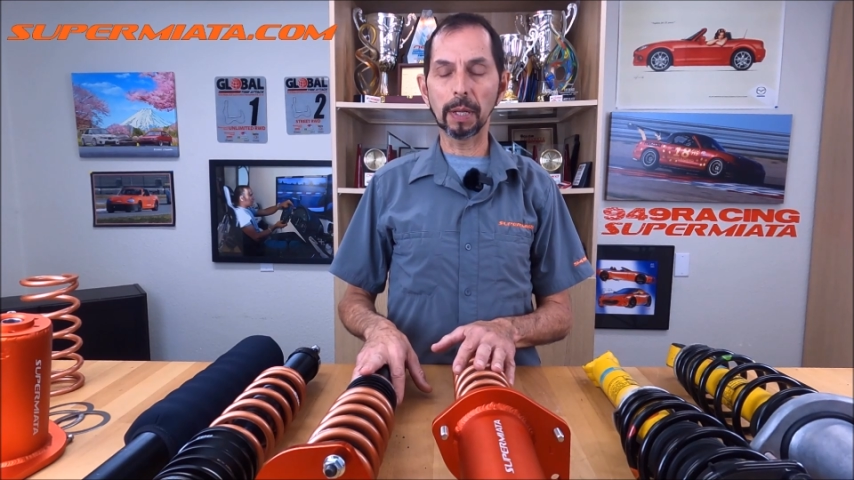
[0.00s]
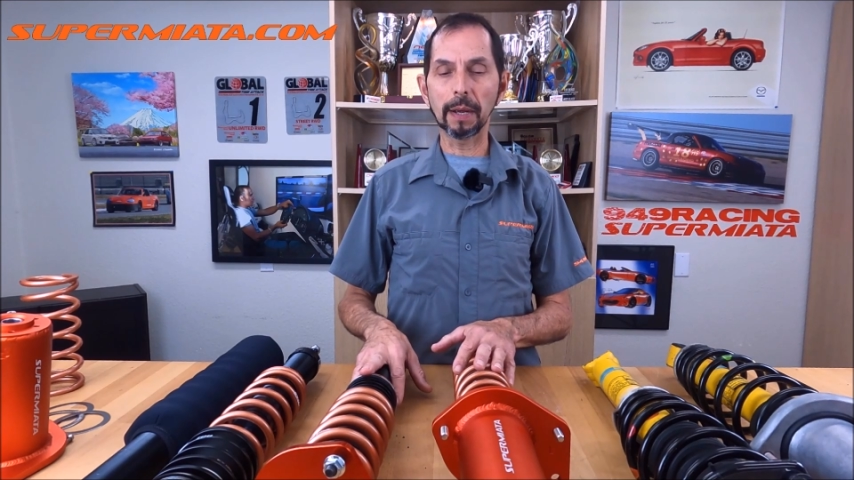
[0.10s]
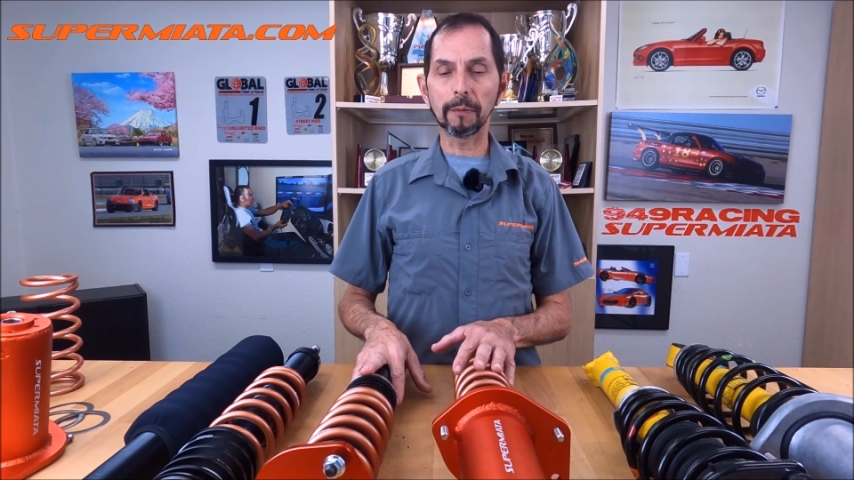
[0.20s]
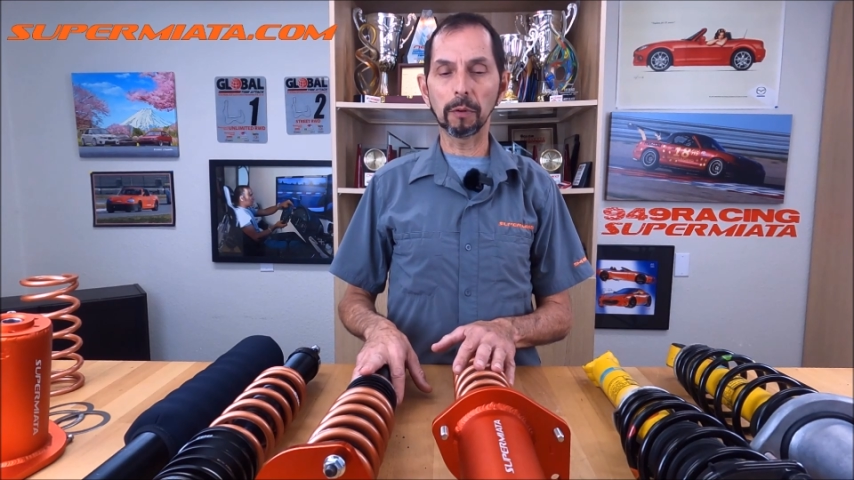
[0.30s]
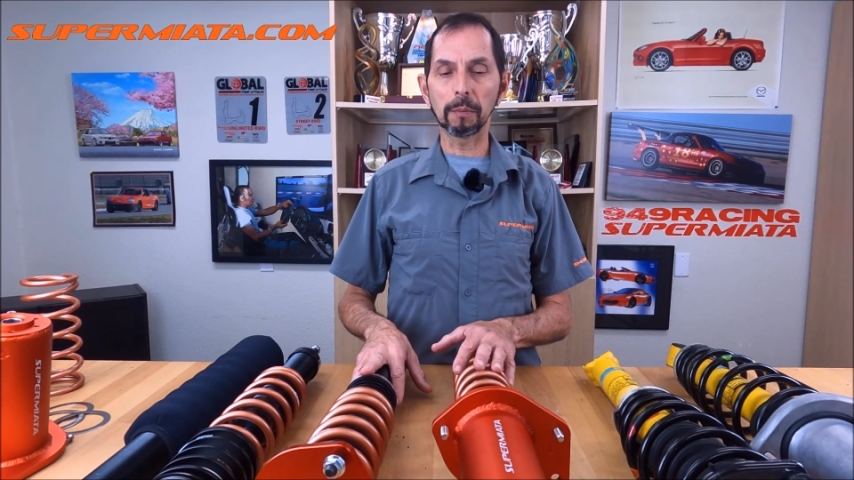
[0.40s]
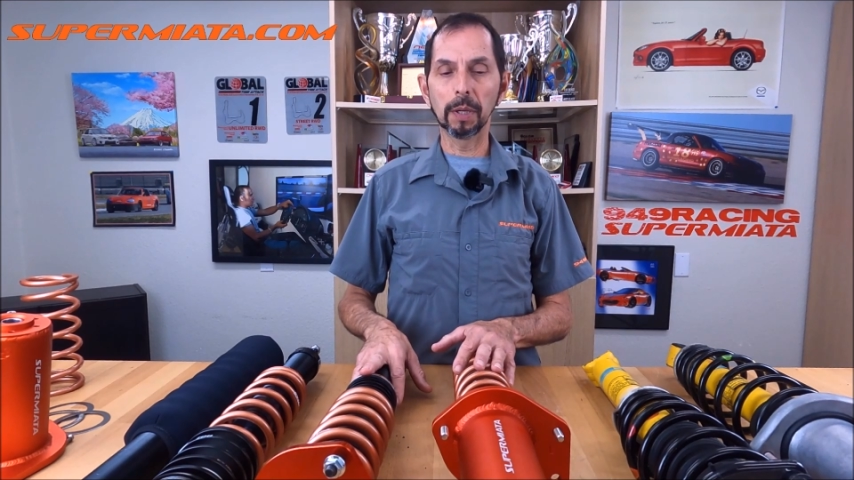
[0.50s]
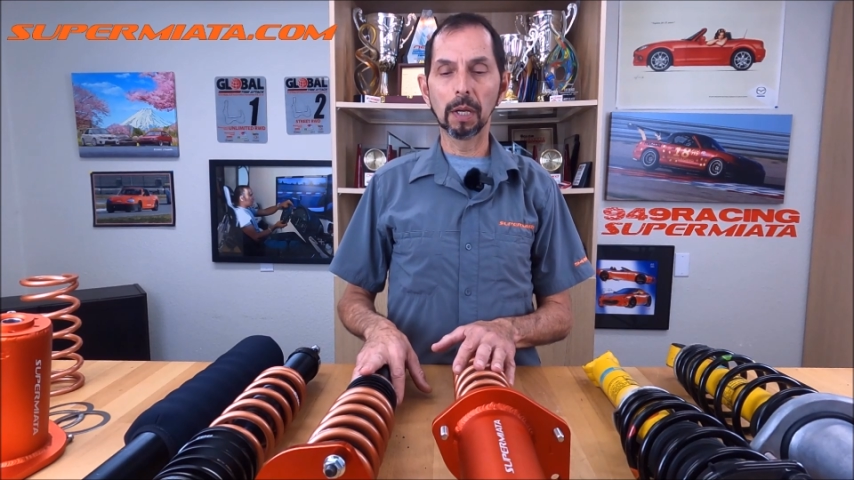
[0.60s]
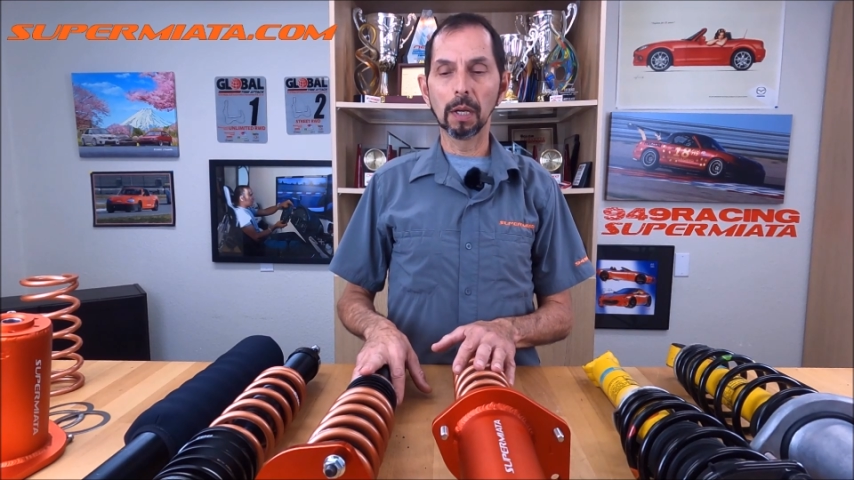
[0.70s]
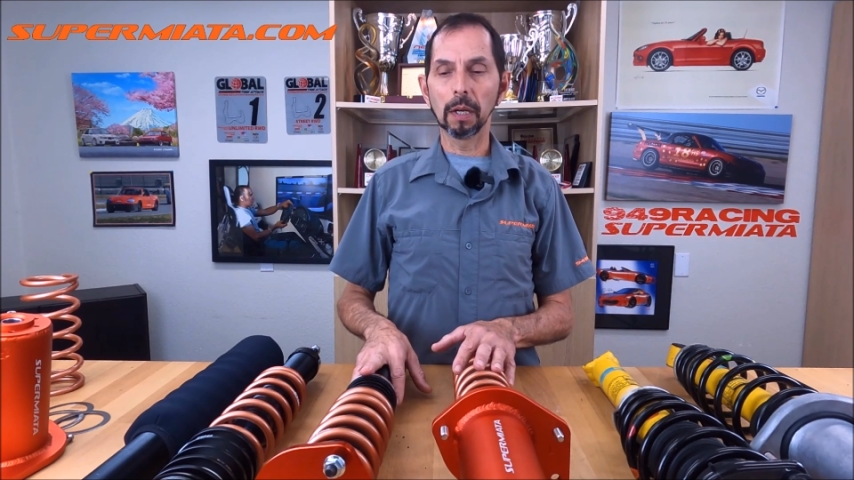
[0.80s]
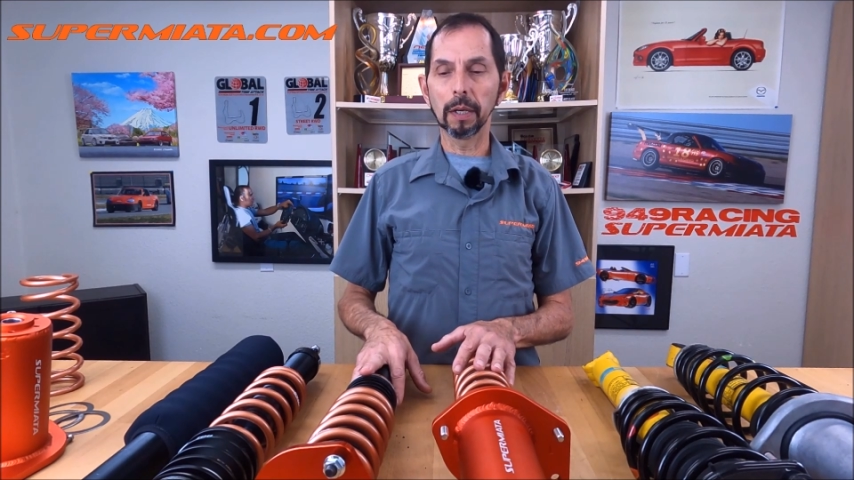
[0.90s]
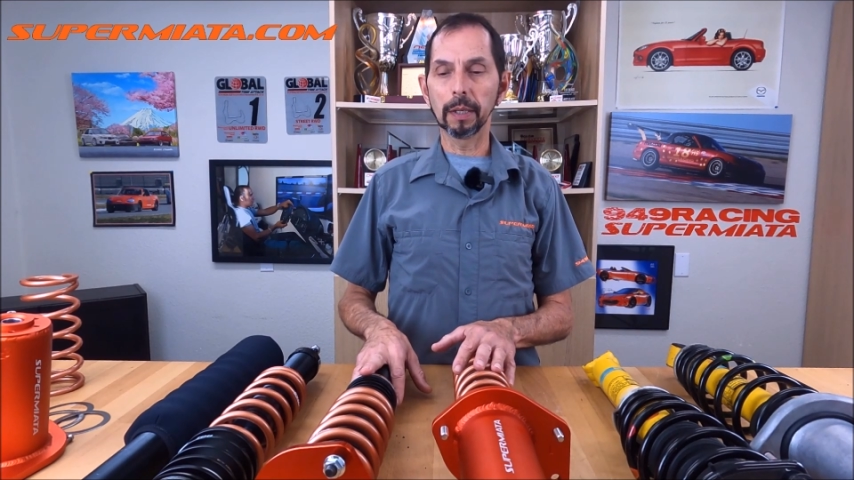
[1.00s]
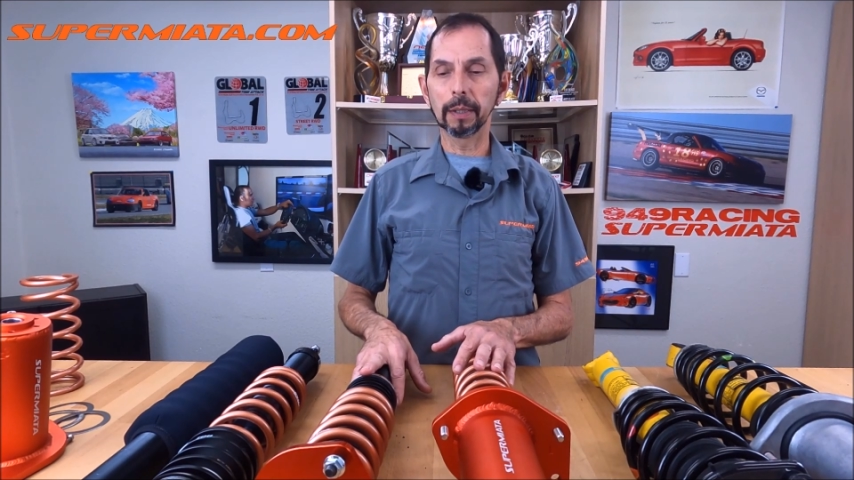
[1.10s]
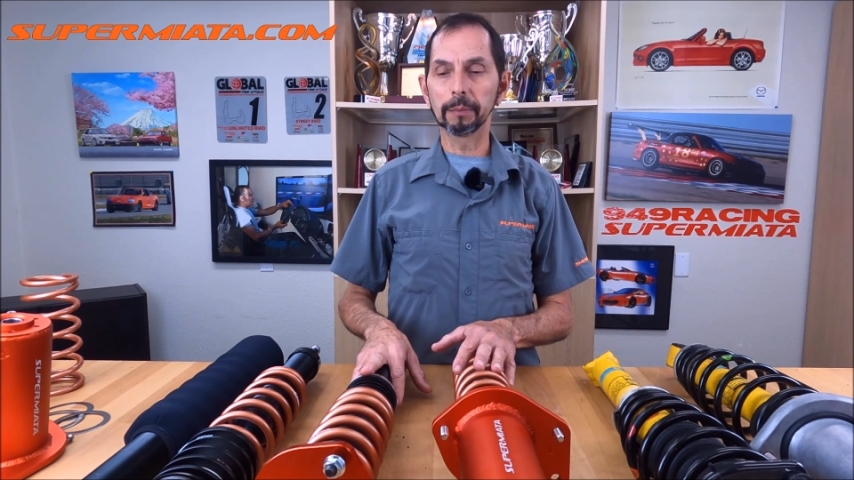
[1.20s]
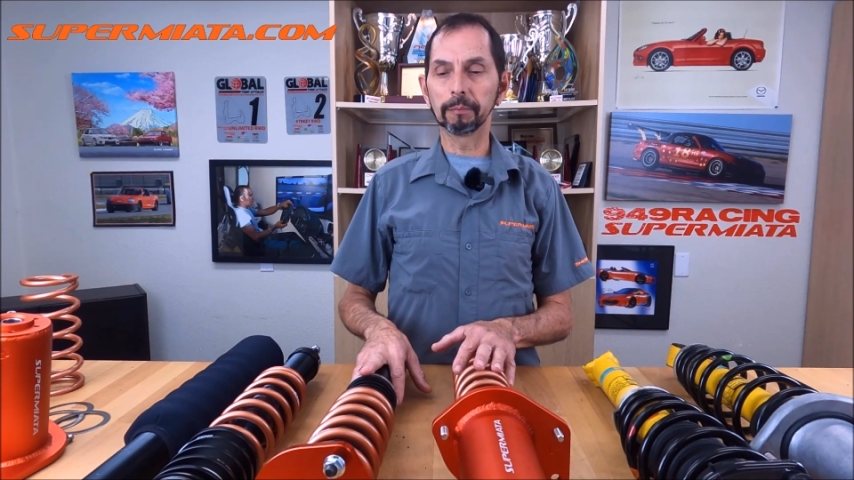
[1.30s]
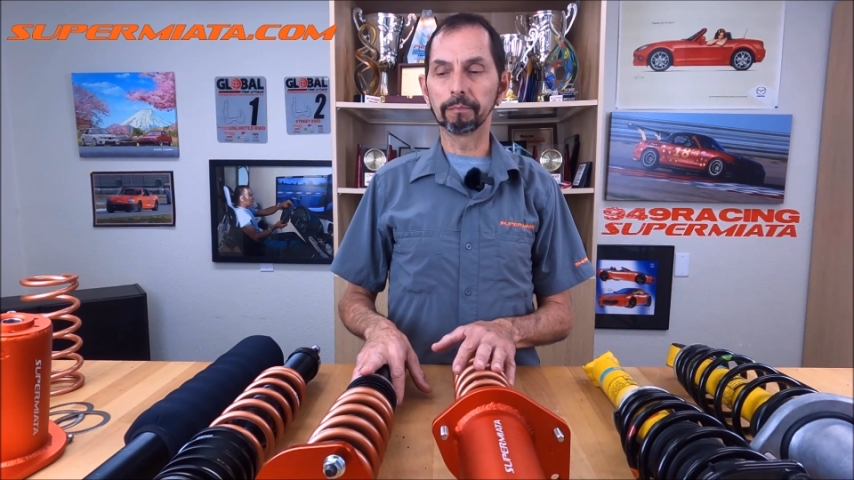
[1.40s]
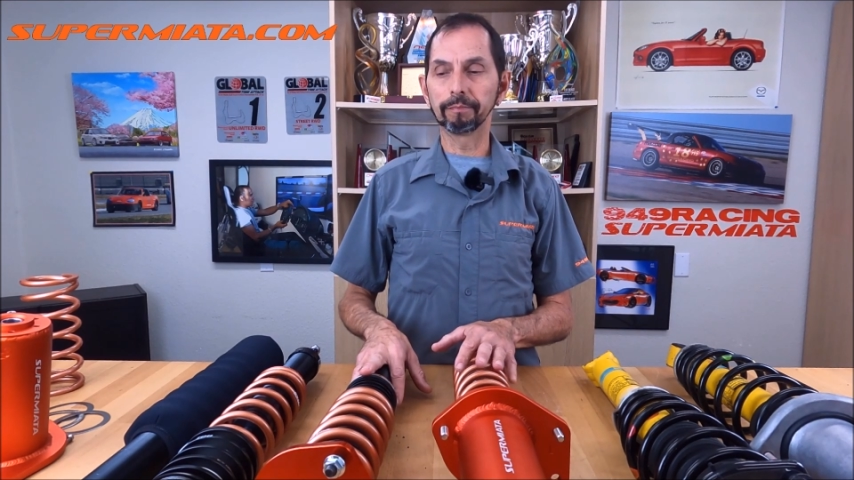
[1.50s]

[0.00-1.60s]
platform. A